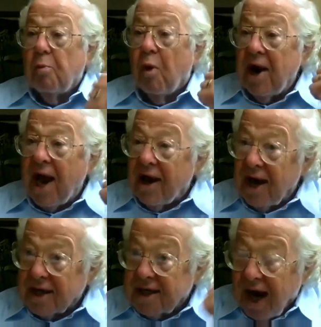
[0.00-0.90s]
put it on
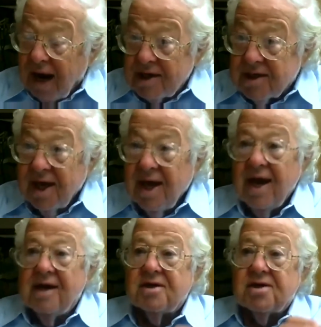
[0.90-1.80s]
a comment,
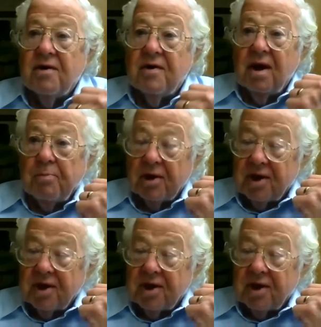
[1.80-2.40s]
and the sooner you put